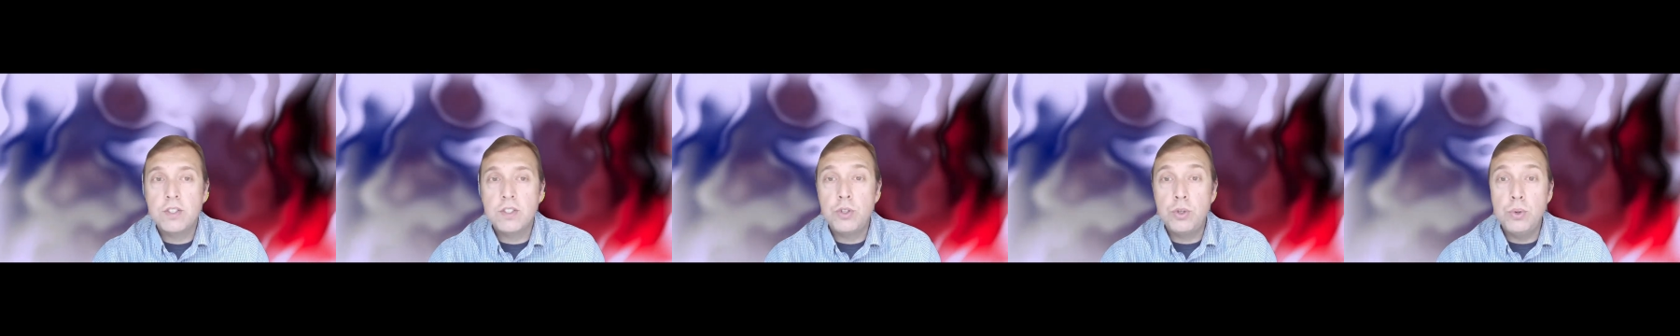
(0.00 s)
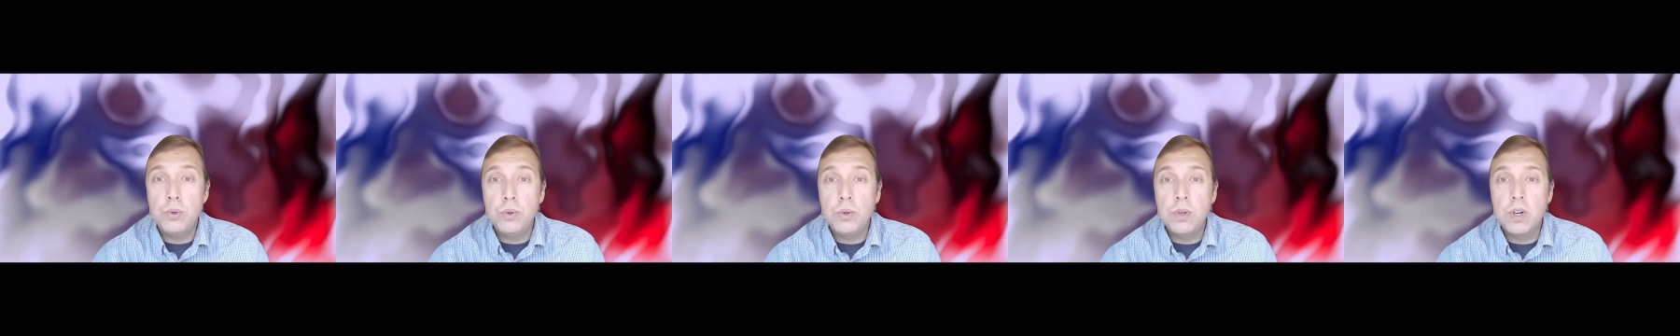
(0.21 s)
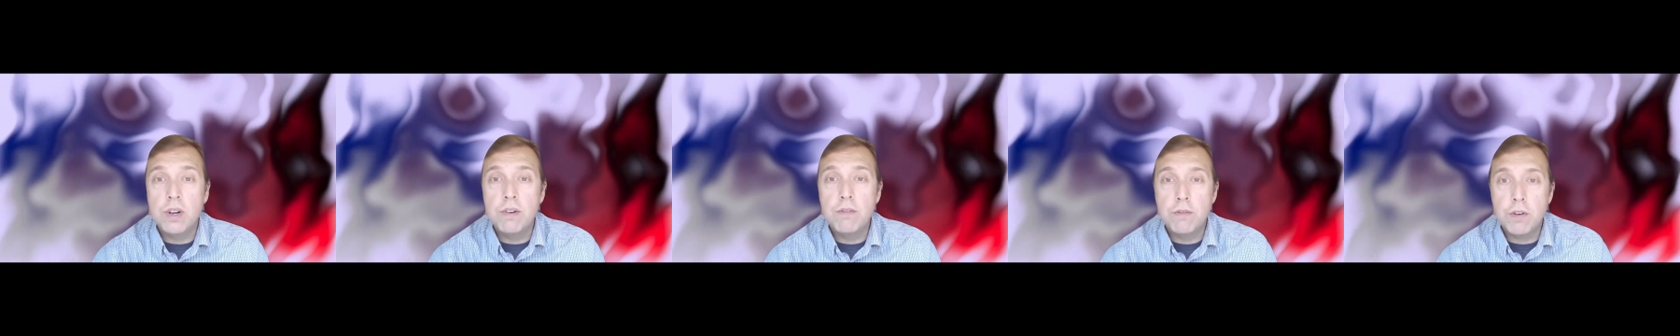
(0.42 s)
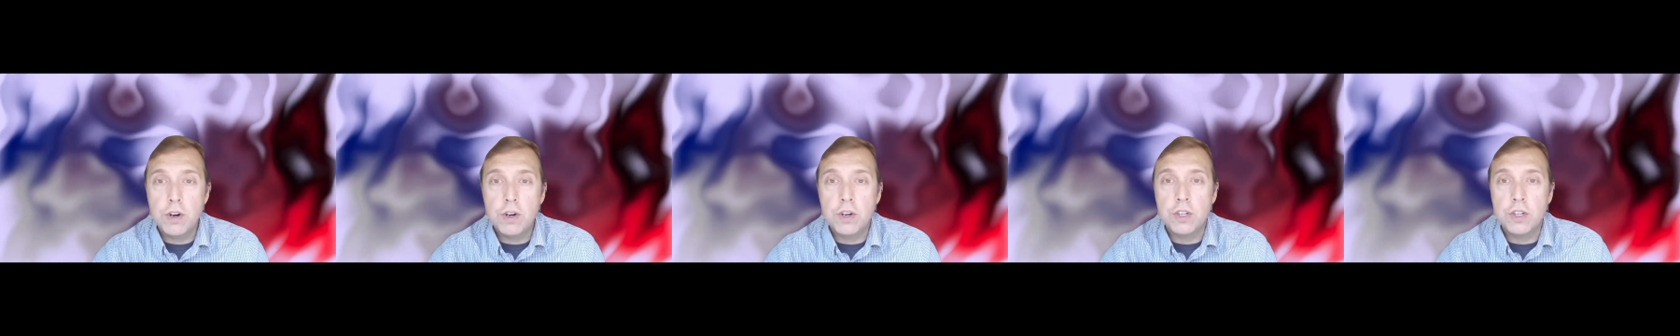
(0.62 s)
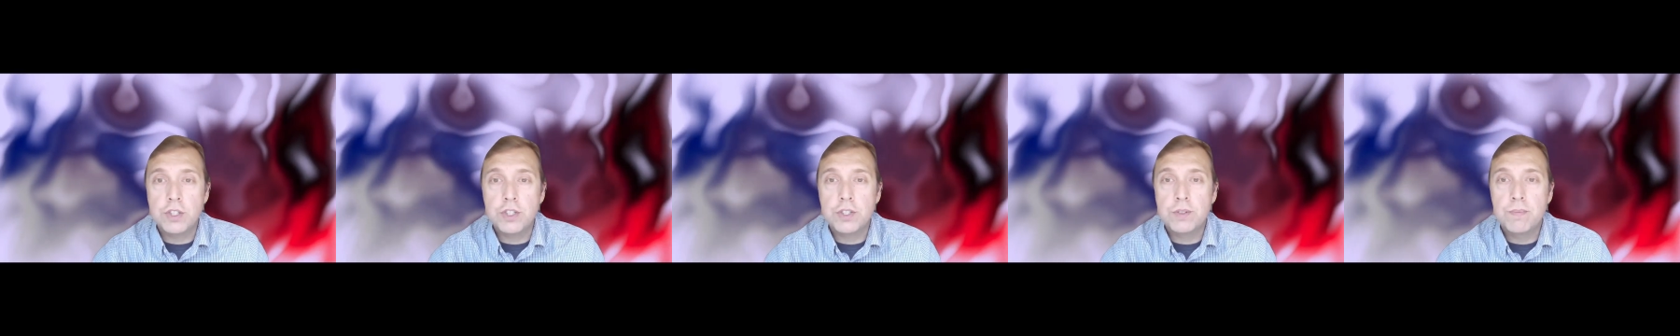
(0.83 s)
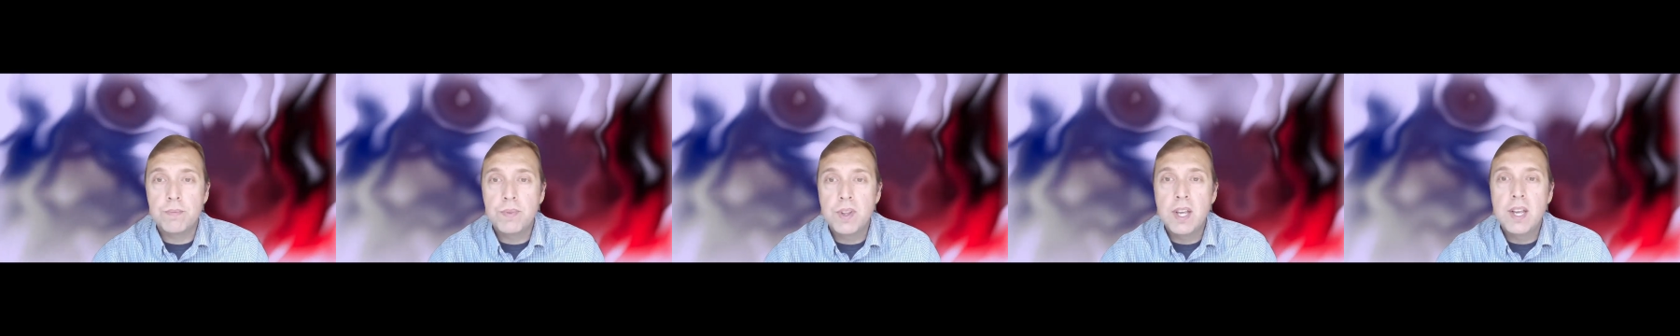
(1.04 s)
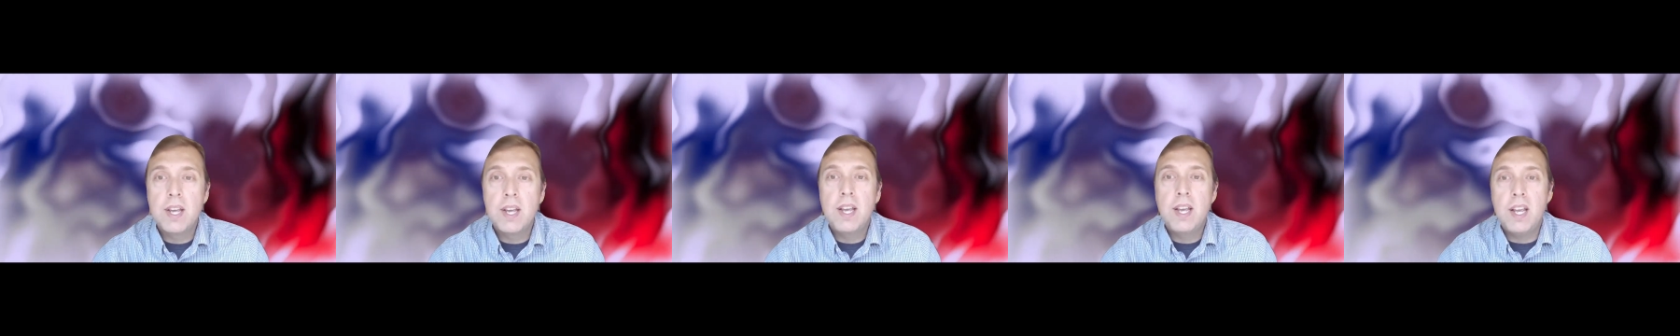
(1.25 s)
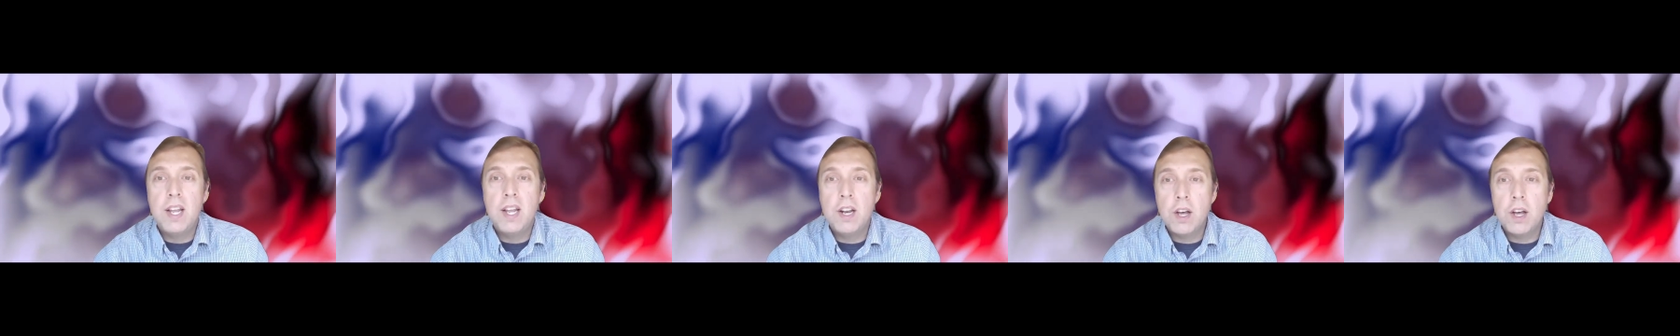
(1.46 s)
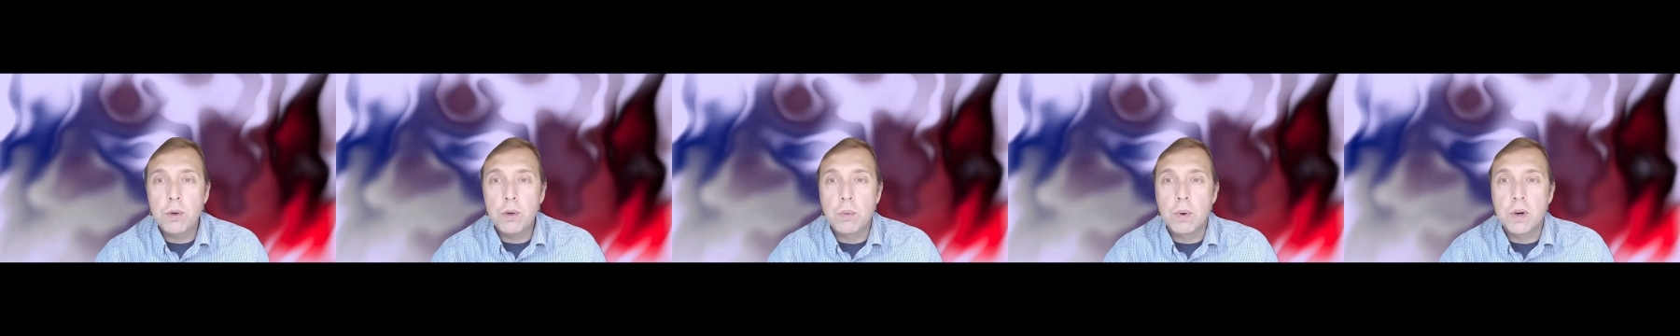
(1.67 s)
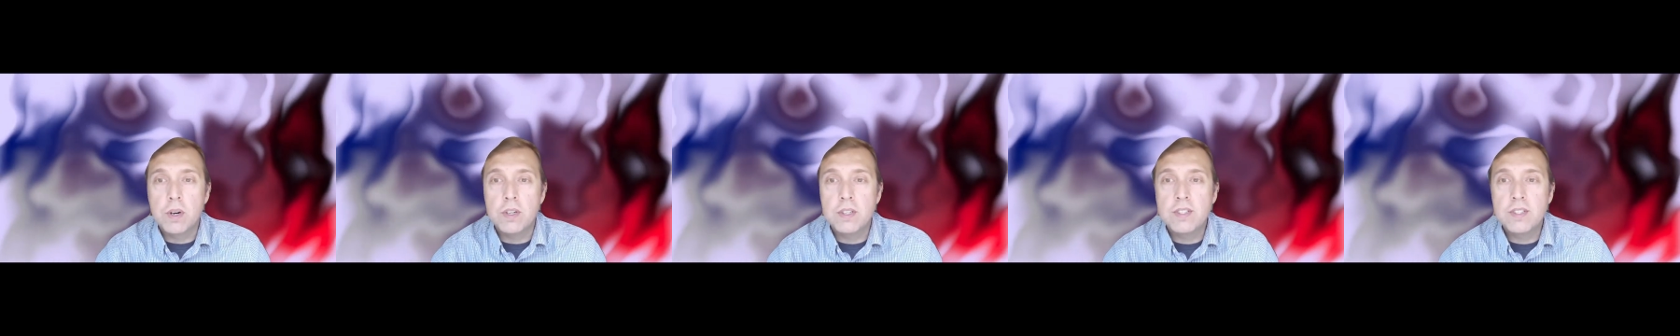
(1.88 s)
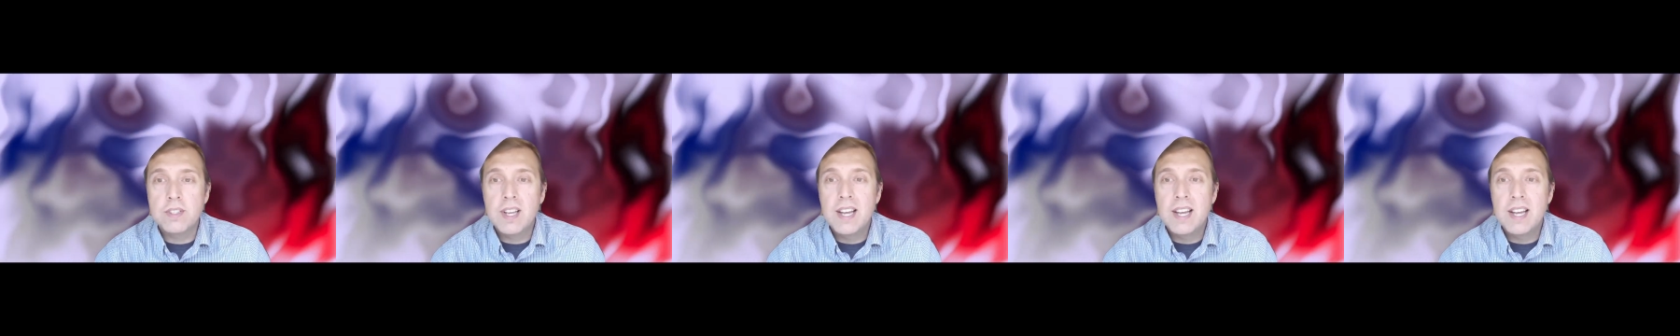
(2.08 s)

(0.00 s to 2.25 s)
to converge. In other words,